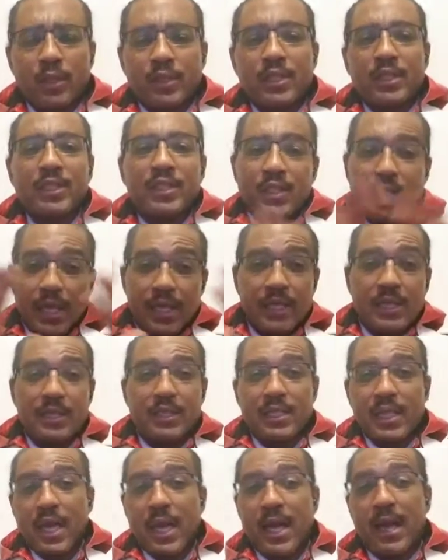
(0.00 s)
Just take your
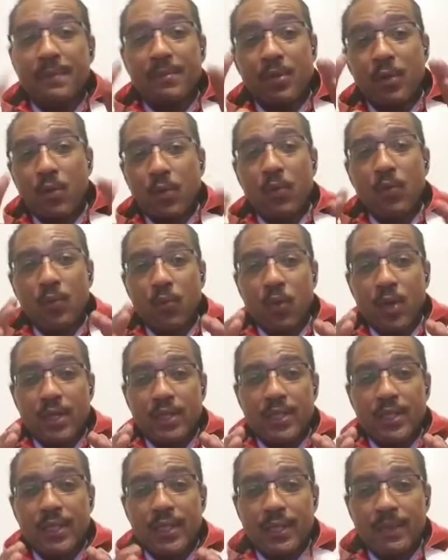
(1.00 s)
time. Don't
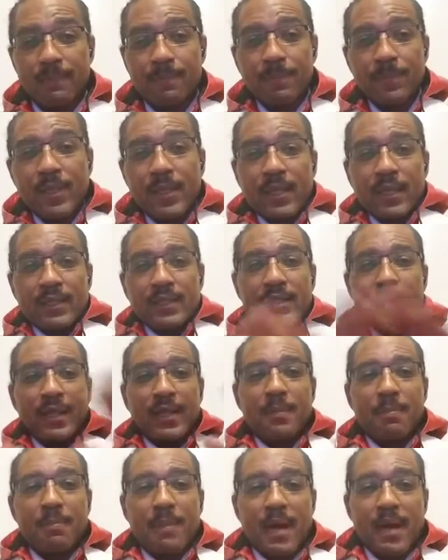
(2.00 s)
rush in it.
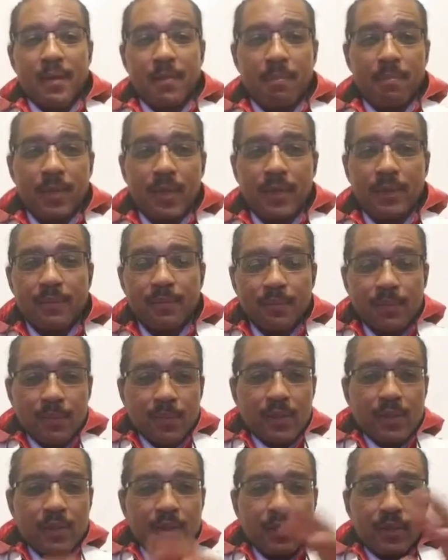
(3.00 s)
Take about a month,
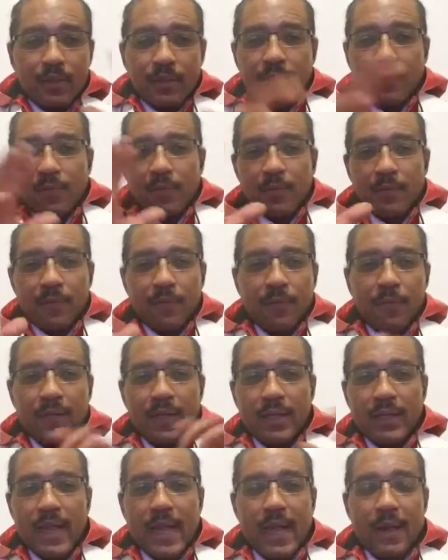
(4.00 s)

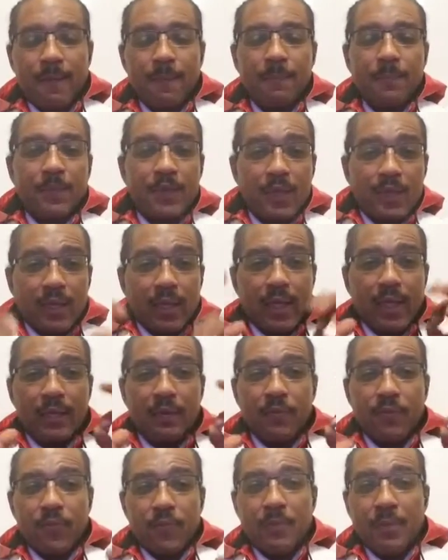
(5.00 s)
fill it out,
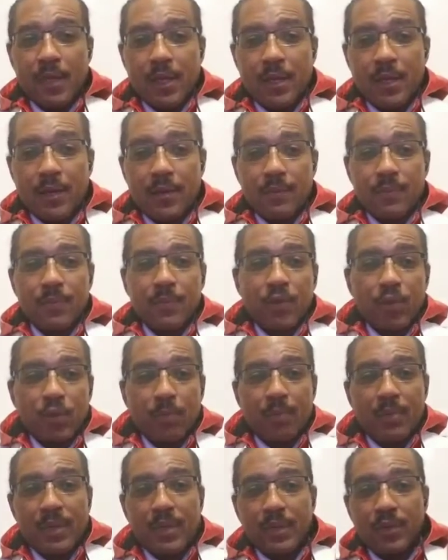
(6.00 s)
and from there you'll
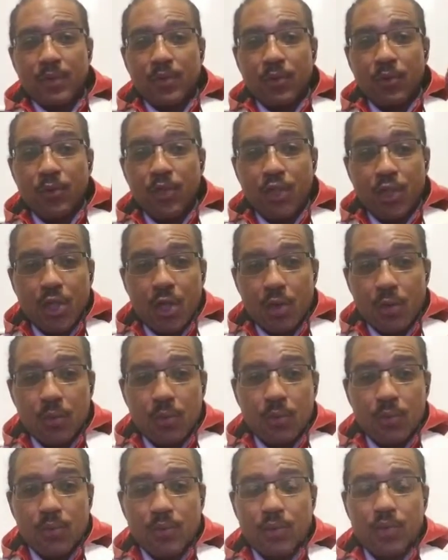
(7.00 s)
be able to do
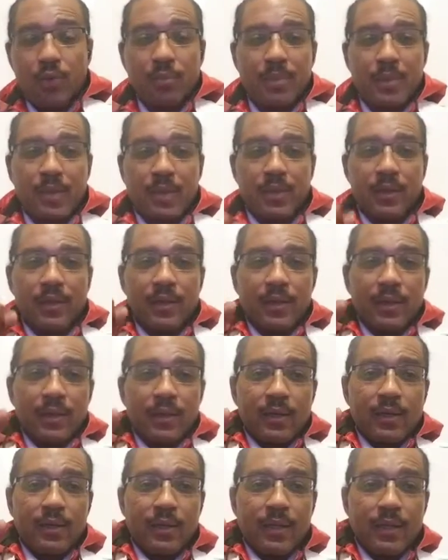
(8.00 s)
shows. You'll be able to
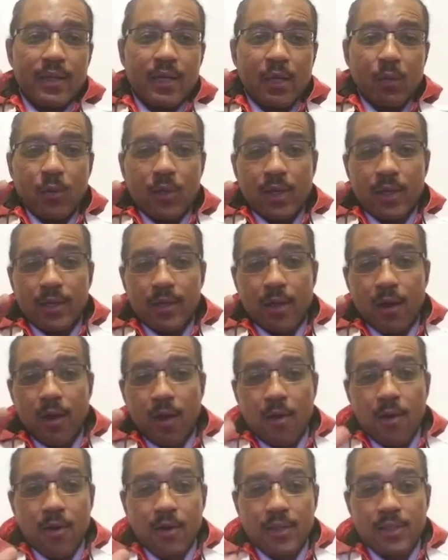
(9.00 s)
link up with other
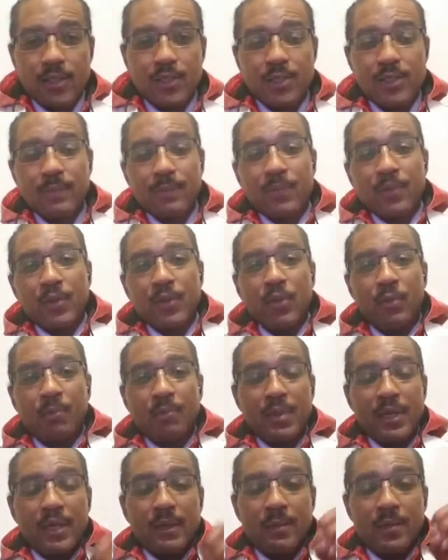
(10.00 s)
artists. You'll
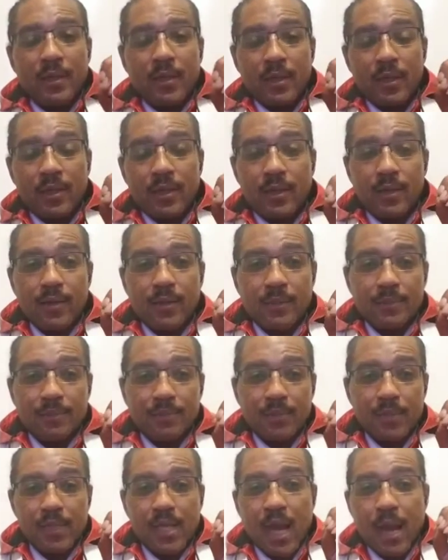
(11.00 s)
be able to
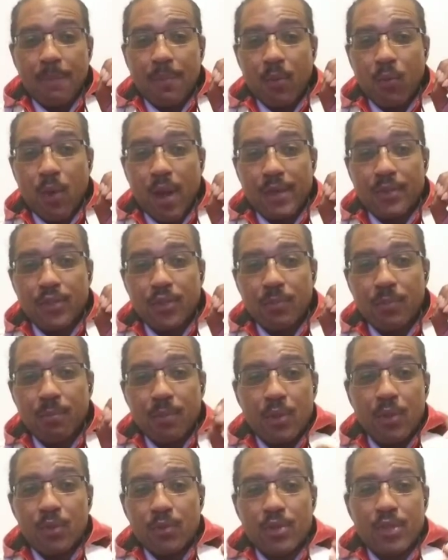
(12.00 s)
copyright your
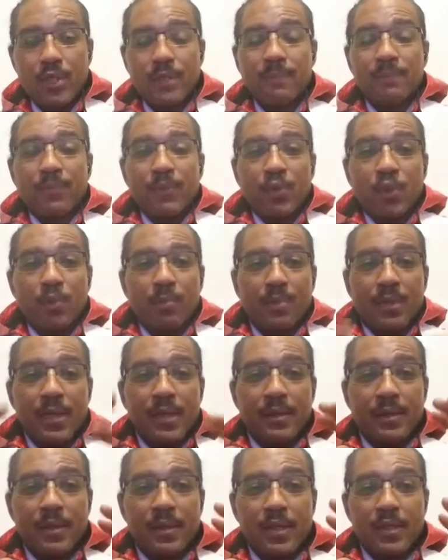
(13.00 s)
music. You'll be
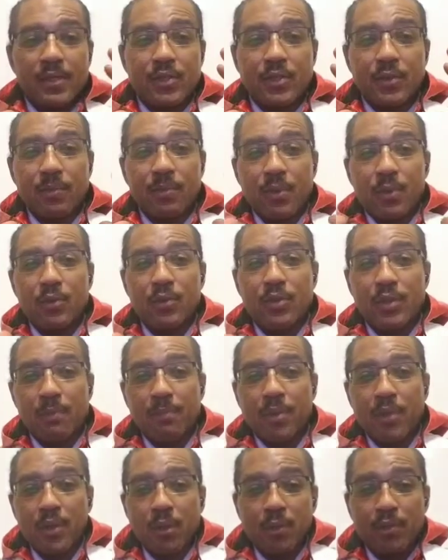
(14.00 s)
able to get your music
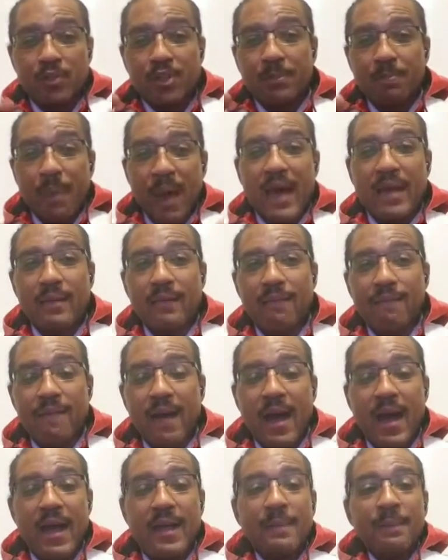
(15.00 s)
put on
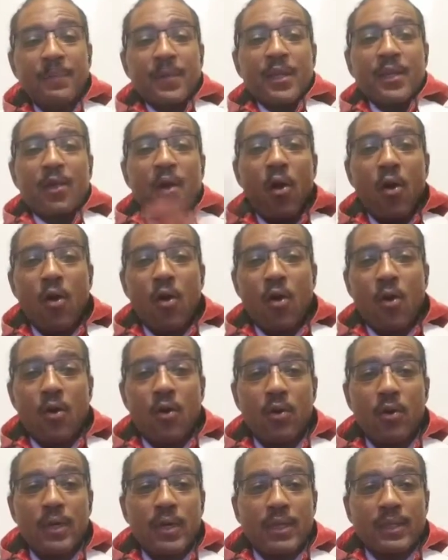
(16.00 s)
Spotify and
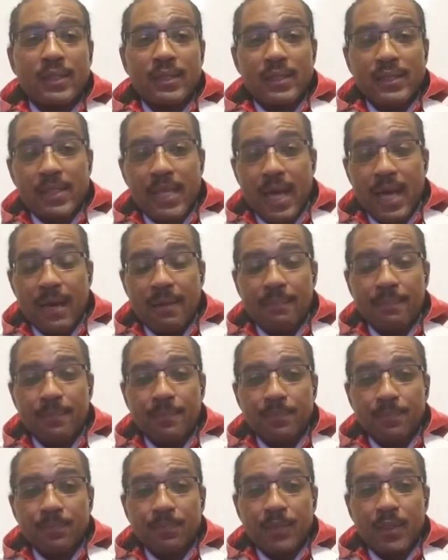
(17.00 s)
all the top
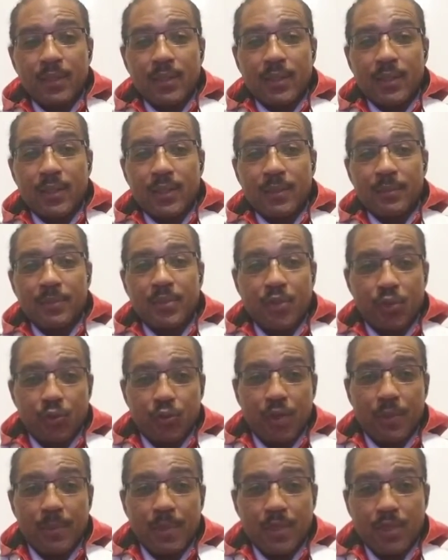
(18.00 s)

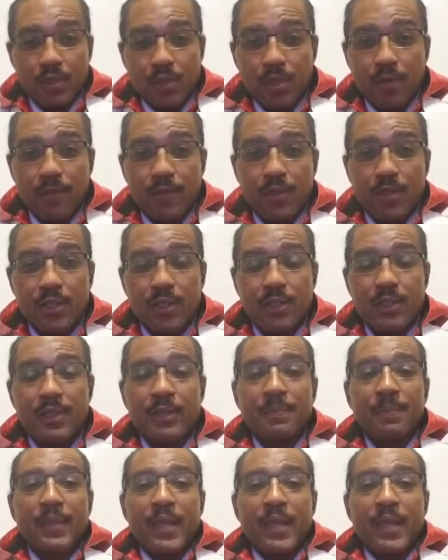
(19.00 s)
streaming services.